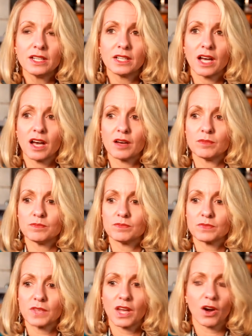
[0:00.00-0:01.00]

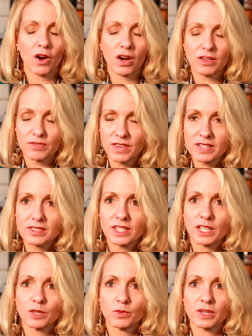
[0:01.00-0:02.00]
are
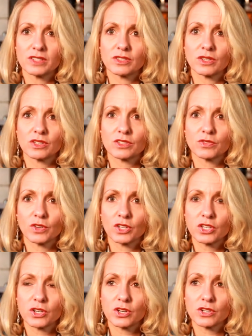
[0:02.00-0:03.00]
investing in research for
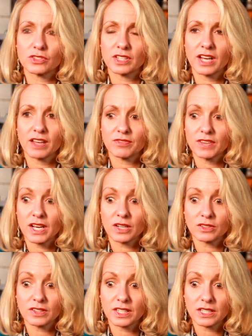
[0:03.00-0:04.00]
cures. And I
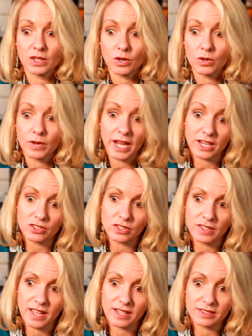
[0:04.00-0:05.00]
found that no,
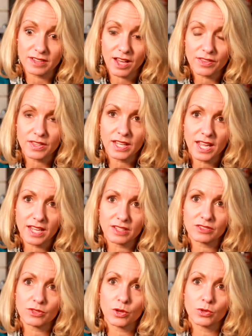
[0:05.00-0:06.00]
actually that's not the
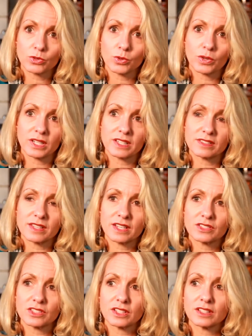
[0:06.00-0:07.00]
case. Those
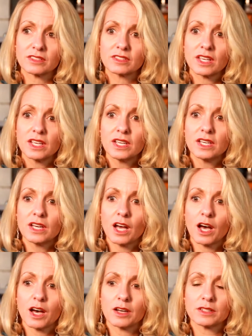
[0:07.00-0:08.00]
organizations
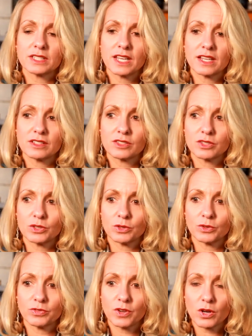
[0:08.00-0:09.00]
tend
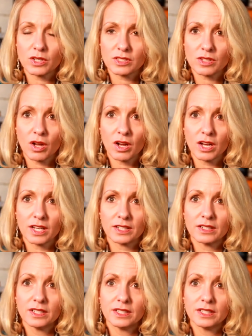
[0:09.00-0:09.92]
to focus on,